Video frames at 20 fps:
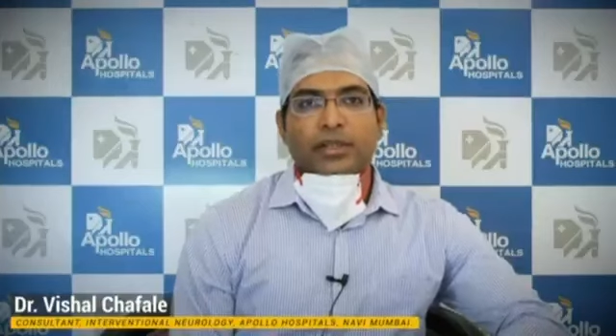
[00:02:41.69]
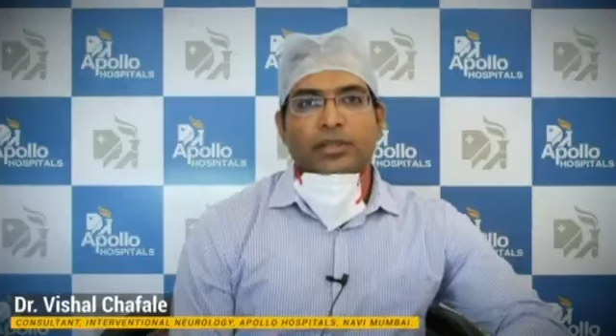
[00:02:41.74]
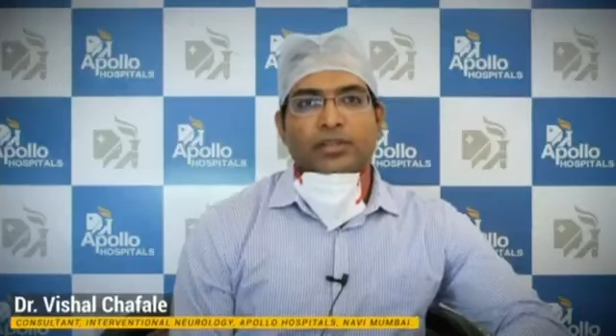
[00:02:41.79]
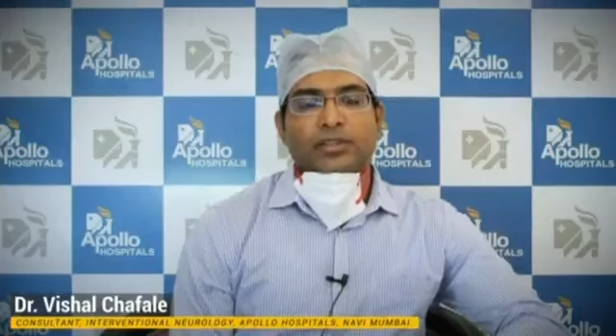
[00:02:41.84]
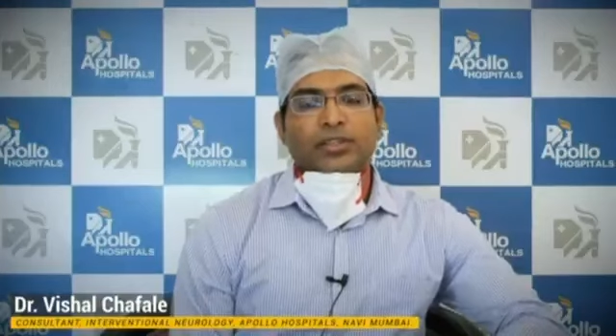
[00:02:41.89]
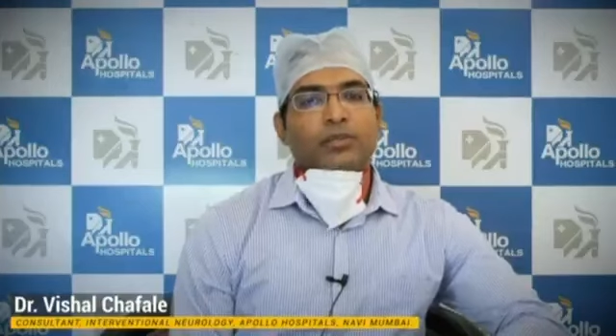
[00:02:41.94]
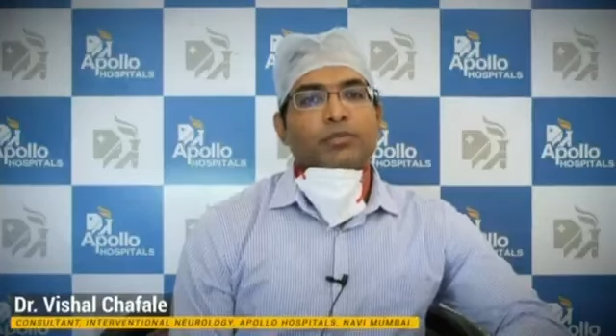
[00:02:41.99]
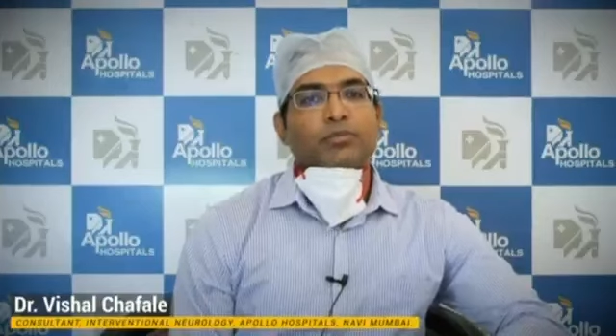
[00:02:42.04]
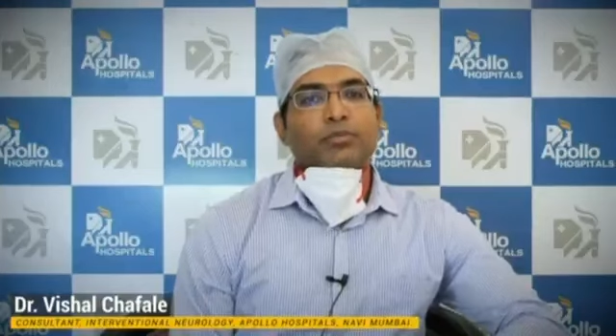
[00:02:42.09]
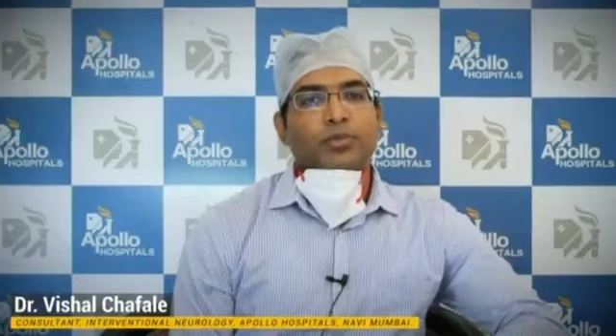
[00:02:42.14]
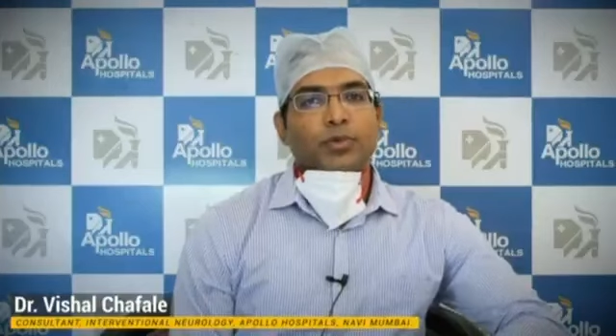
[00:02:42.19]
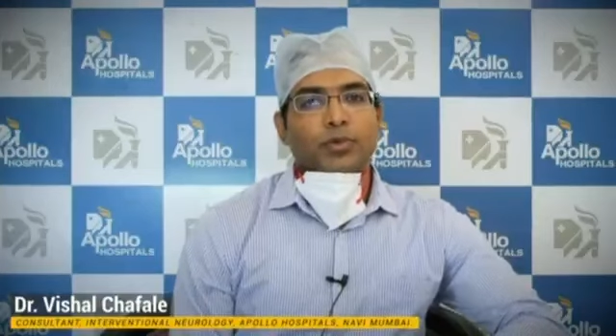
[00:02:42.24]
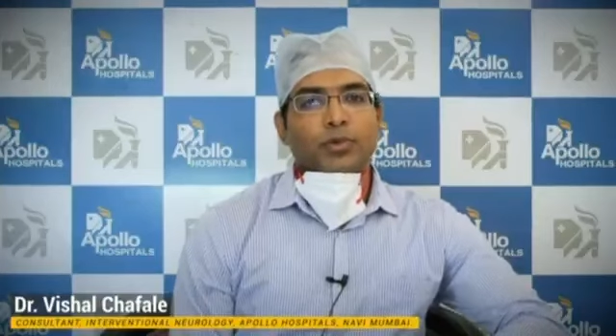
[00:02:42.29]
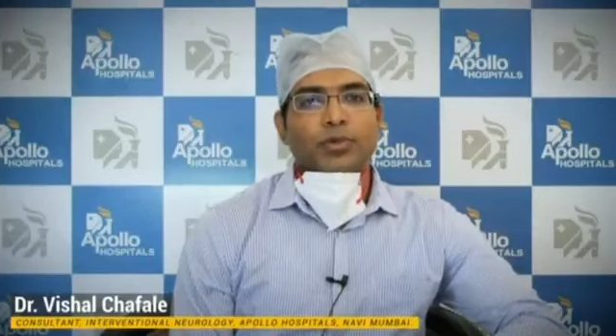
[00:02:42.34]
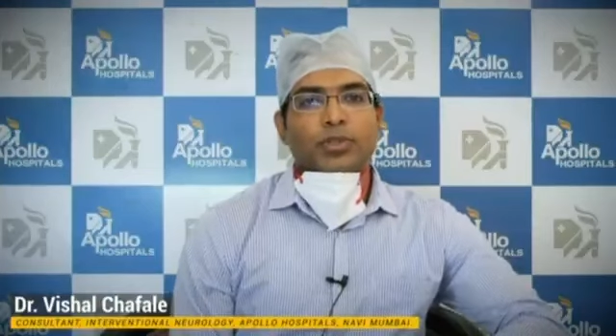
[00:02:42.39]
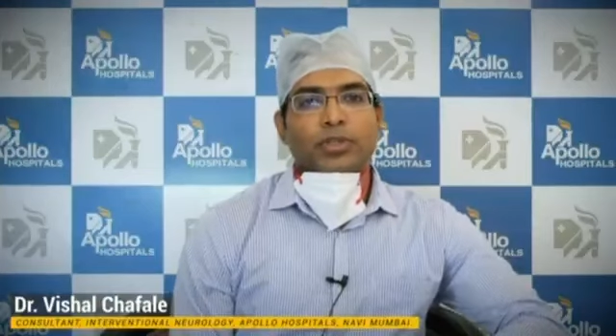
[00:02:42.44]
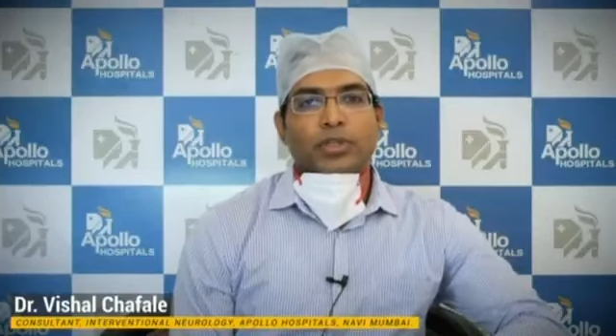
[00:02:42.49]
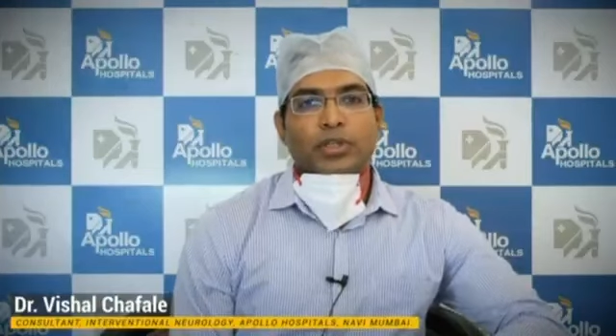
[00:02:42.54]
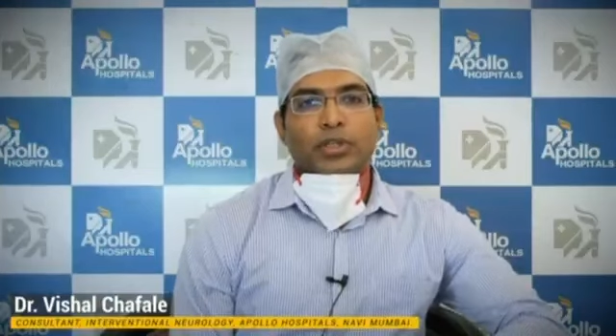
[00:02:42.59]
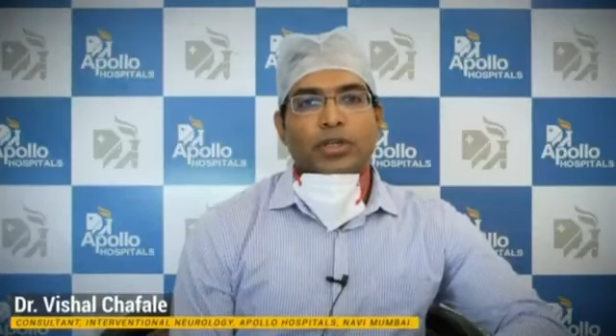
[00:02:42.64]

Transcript: some food